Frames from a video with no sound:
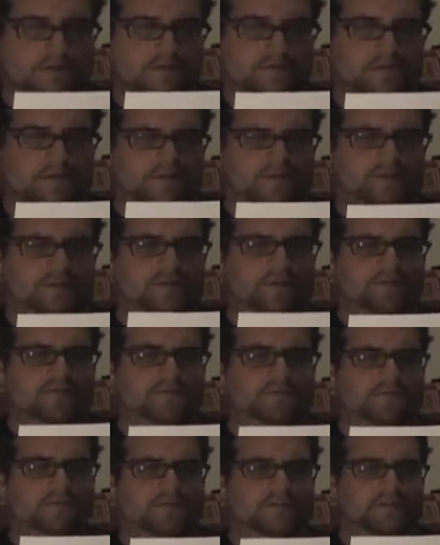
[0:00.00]
This is the
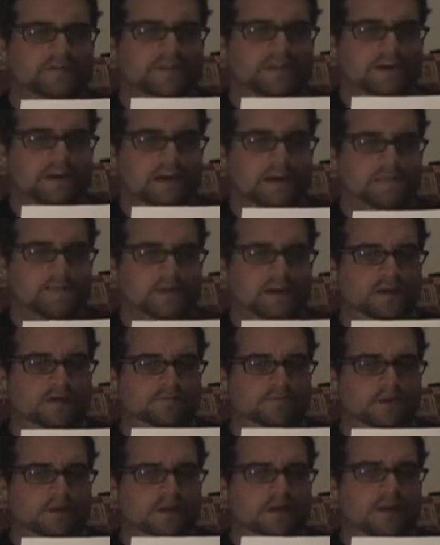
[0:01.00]
first time a
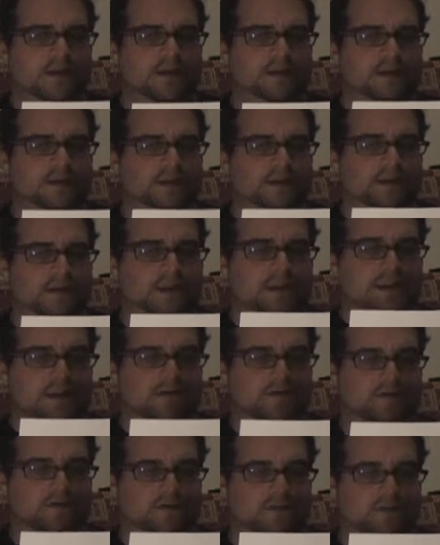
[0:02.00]
hypnagogic
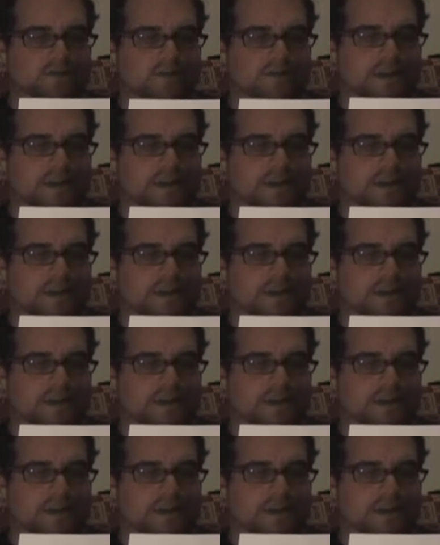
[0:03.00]
encounter